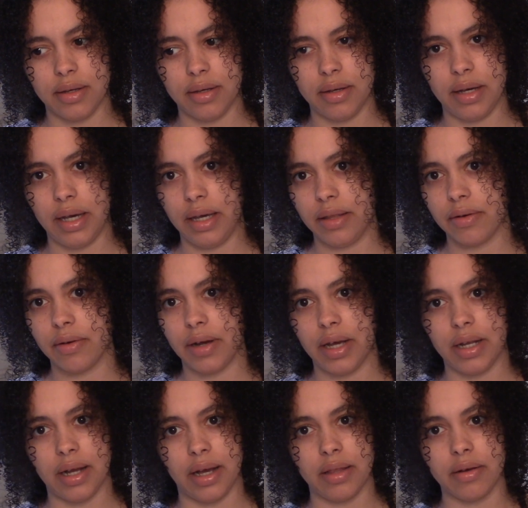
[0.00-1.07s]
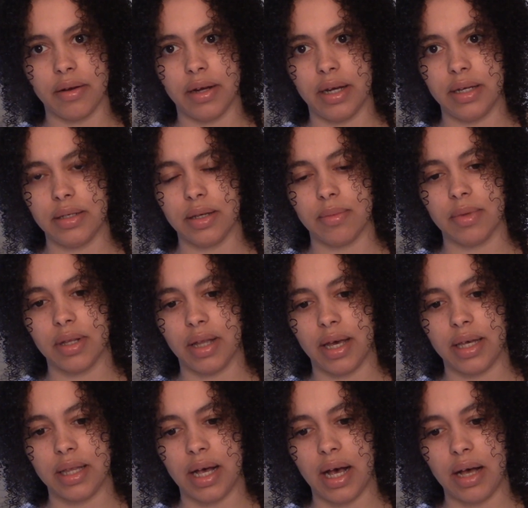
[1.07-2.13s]
8th grade, 9th grade, something
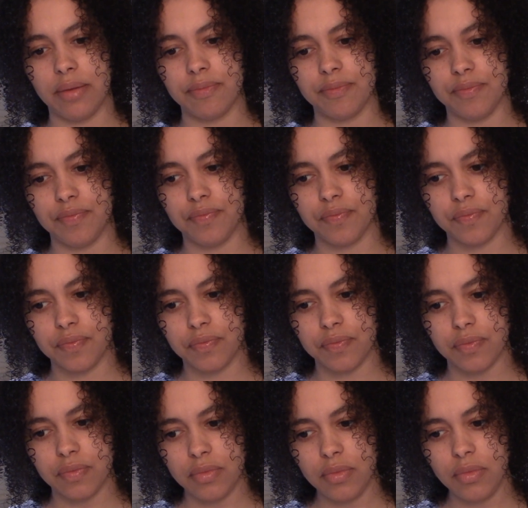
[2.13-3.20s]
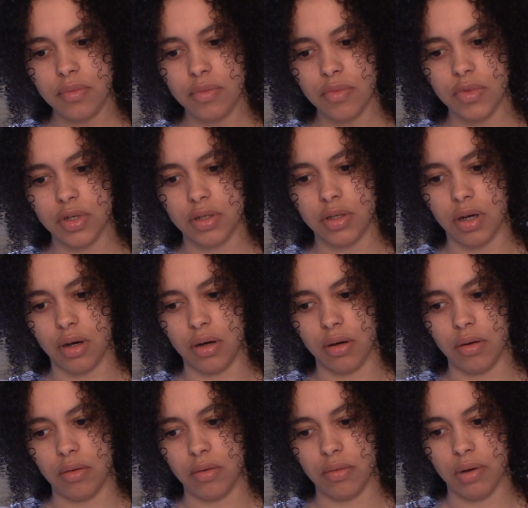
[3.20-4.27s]
like that.
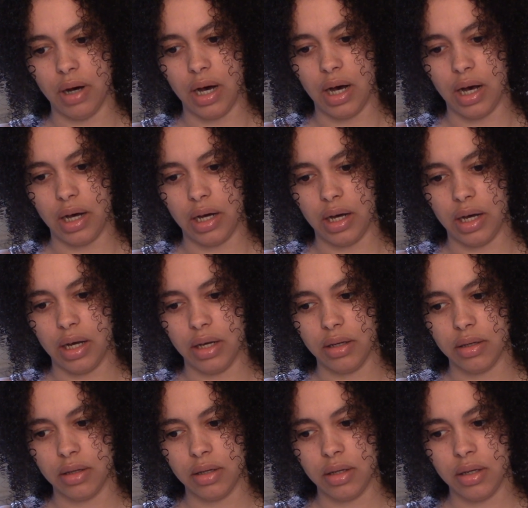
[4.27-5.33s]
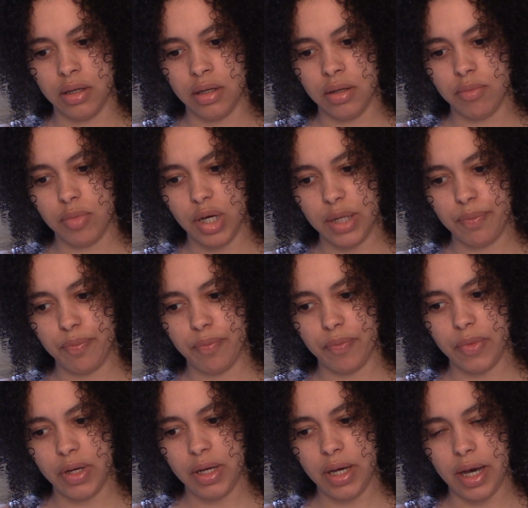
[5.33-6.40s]
So, but
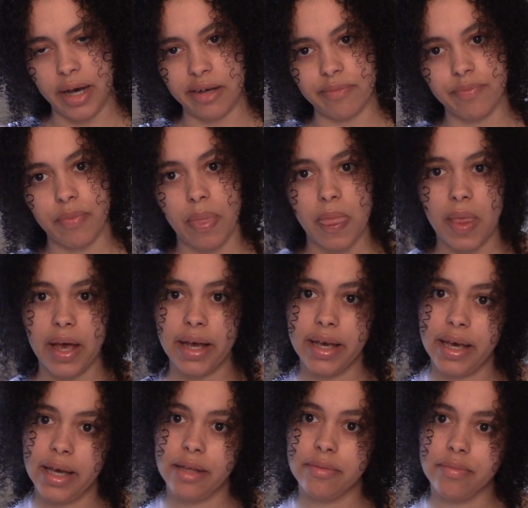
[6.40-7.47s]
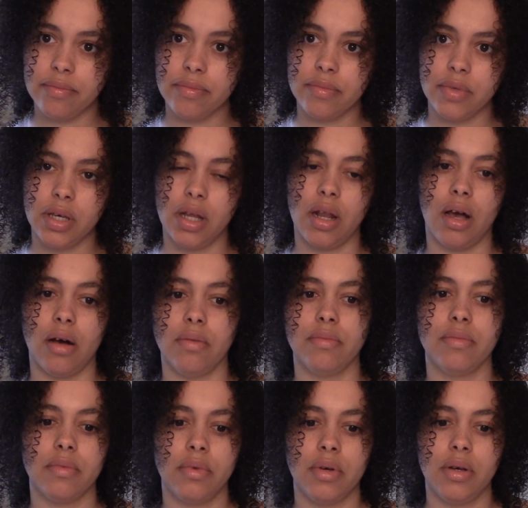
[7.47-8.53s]
yeah, again, you
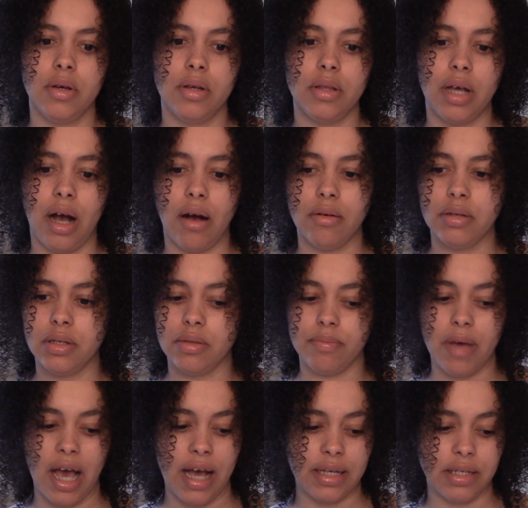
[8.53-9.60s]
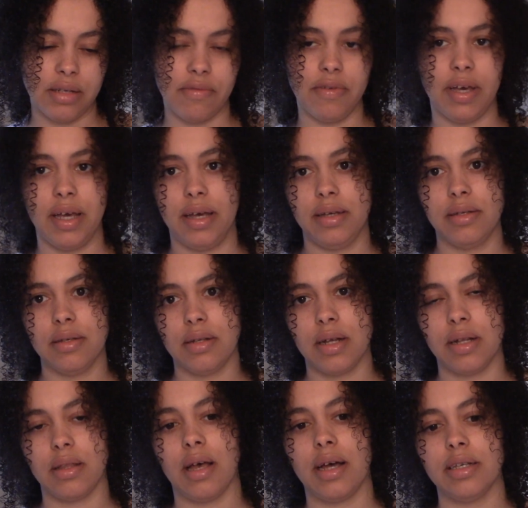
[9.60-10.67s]
know, that was a passing phase. It
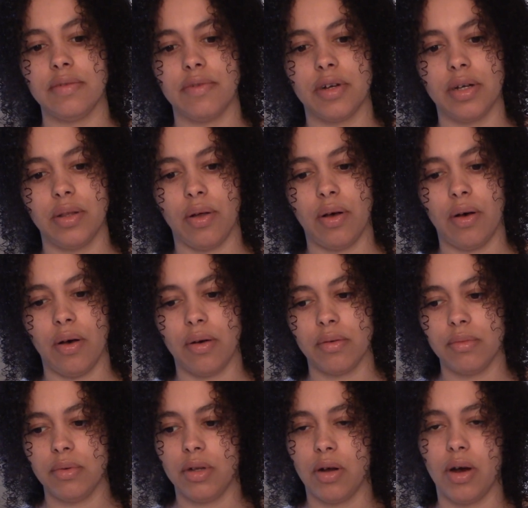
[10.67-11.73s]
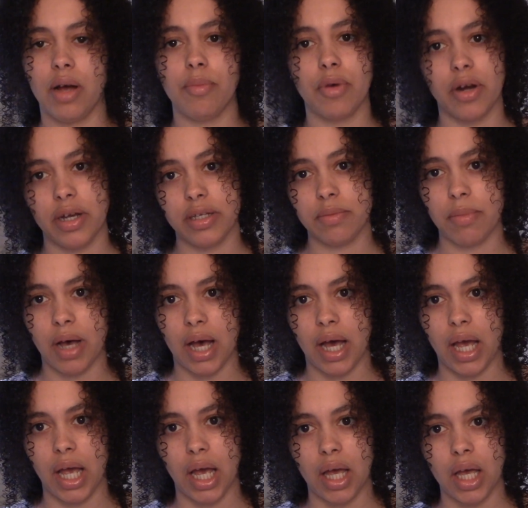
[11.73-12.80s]
didn't last very long. You know, I embraced my